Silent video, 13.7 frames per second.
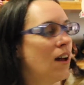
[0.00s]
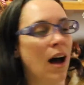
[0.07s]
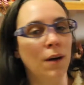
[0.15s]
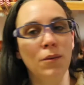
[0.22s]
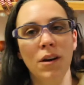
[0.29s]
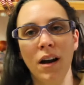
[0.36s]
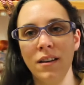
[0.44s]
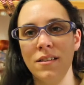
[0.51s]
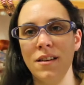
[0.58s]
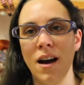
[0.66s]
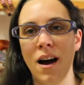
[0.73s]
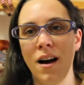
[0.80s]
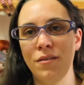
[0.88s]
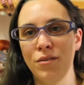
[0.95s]
going to
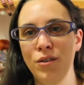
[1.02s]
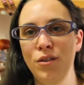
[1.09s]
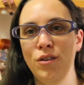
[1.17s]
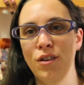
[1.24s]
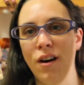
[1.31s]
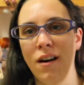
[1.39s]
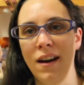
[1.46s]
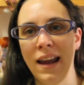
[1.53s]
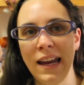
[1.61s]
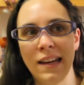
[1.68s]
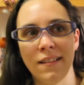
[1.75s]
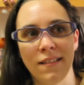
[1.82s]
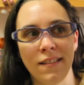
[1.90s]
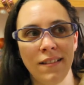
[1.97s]
have new doll
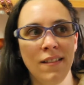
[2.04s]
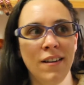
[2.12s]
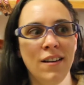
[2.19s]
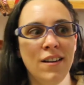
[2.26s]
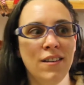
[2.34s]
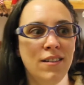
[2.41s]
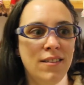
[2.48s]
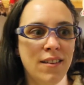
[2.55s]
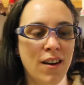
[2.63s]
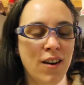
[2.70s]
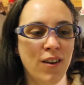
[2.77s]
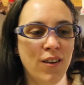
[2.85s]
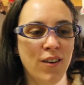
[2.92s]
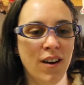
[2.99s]
later.
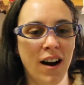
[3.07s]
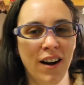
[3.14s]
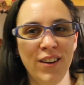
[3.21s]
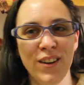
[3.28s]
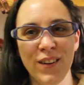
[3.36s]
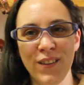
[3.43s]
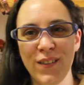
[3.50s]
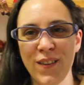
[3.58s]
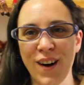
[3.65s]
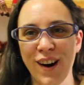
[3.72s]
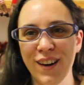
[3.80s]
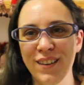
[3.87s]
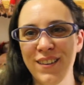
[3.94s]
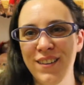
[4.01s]
So I don't
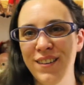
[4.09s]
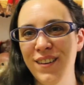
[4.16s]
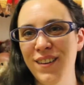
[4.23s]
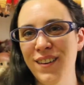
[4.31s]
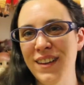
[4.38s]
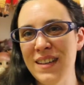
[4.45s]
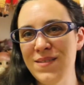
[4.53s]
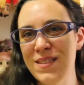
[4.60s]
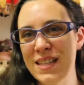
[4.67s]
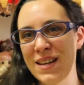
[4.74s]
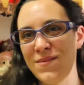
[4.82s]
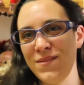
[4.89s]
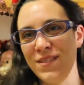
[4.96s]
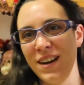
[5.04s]
want to keep
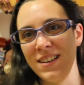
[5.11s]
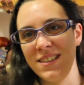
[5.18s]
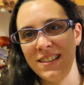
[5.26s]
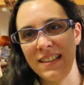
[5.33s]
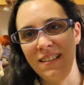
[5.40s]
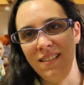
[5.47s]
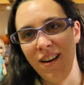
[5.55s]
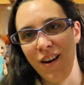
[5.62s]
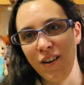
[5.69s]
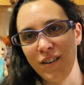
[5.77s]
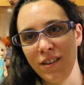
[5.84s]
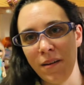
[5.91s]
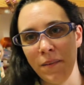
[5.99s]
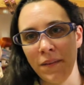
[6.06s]
them until
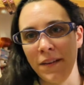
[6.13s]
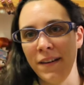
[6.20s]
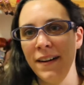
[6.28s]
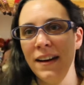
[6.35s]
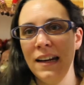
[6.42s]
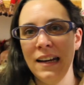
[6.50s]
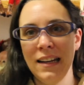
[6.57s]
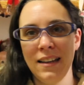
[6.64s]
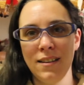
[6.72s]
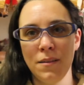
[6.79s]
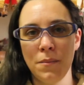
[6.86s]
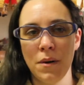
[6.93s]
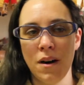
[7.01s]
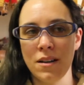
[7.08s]
October in
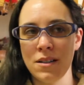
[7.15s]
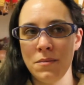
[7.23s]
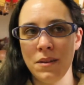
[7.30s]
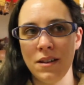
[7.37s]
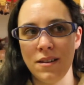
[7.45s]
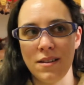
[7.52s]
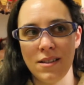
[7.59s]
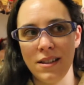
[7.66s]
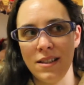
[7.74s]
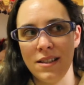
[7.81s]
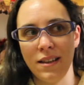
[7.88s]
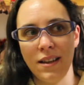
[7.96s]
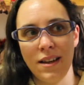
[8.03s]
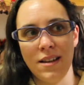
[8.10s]
the box, because in
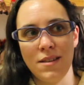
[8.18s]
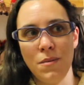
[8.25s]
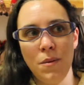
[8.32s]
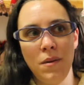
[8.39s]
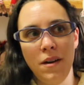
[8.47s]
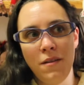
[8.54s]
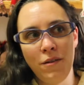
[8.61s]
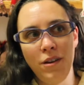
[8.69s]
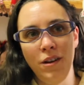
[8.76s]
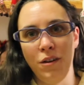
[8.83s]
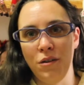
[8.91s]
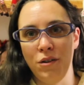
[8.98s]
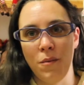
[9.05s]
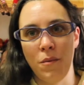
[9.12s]
that case, maybe even in
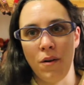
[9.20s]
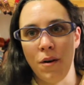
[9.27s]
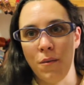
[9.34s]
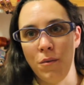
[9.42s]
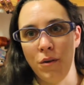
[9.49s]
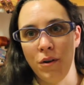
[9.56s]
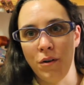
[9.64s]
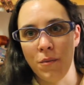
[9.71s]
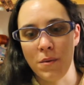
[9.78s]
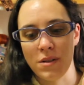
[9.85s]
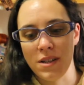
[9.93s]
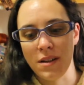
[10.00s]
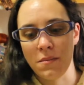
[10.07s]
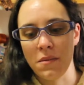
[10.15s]
October I wouldn't
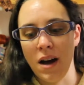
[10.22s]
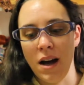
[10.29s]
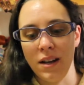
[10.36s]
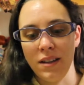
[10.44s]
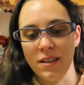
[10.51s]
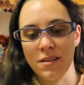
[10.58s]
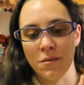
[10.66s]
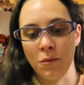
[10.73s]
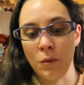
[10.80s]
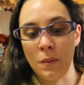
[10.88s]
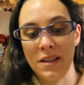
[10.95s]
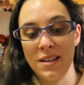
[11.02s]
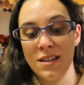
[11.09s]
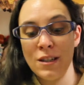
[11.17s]
open them and it would
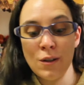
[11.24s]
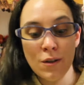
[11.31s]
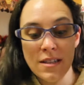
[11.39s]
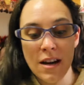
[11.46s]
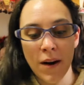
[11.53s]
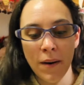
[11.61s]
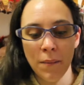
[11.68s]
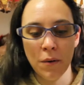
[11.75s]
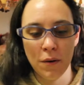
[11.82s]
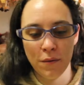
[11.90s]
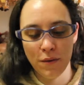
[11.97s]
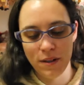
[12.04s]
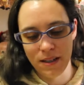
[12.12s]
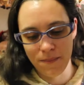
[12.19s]
be so terrible
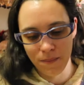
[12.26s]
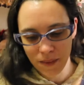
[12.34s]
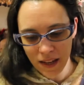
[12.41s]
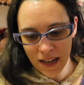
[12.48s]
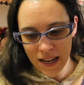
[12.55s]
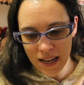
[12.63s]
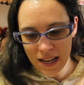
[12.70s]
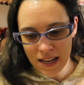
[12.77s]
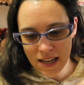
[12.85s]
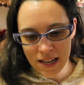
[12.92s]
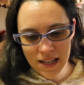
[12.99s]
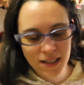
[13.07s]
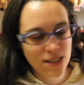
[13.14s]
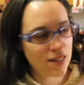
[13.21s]
for them.
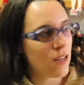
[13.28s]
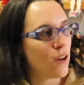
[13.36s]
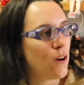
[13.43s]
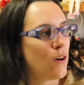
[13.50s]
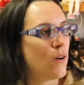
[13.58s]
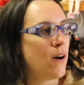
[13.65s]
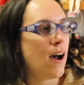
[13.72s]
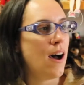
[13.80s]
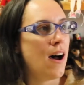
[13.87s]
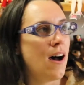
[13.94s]
So